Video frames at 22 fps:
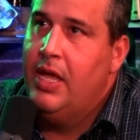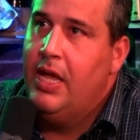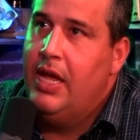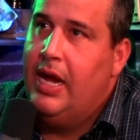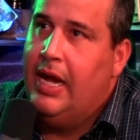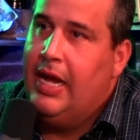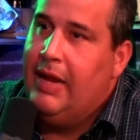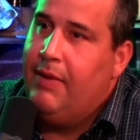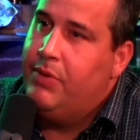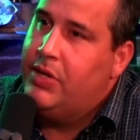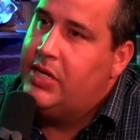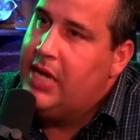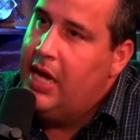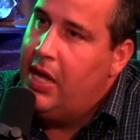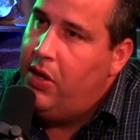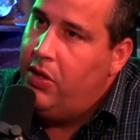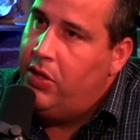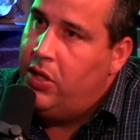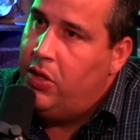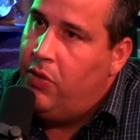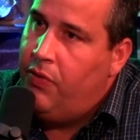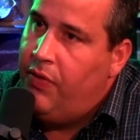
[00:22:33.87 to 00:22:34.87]
And he would
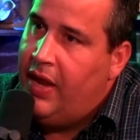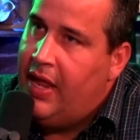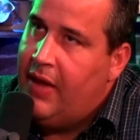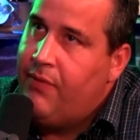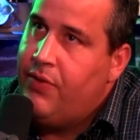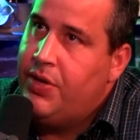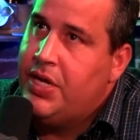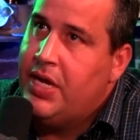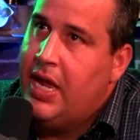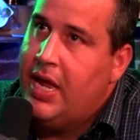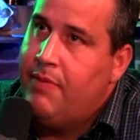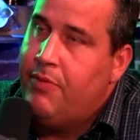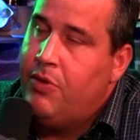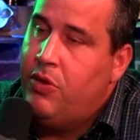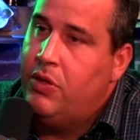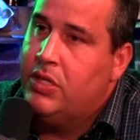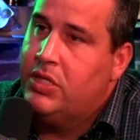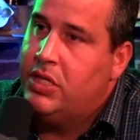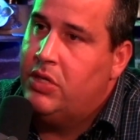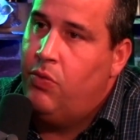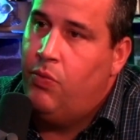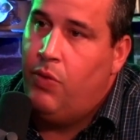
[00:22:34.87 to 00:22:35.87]
tell you that every time you
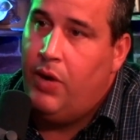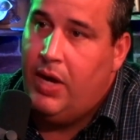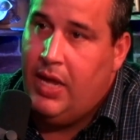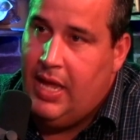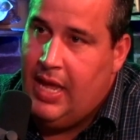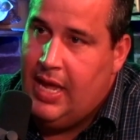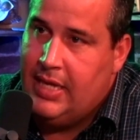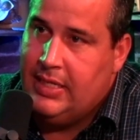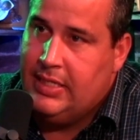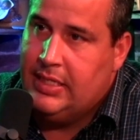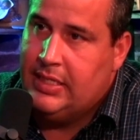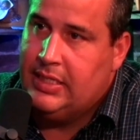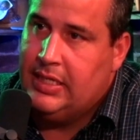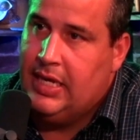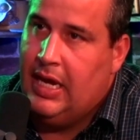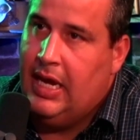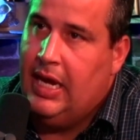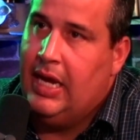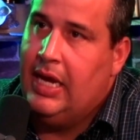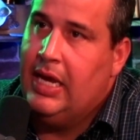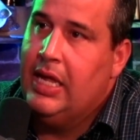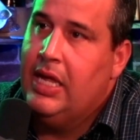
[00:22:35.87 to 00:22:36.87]
listen to what he has to
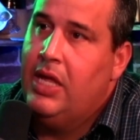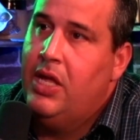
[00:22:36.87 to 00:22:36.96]
say,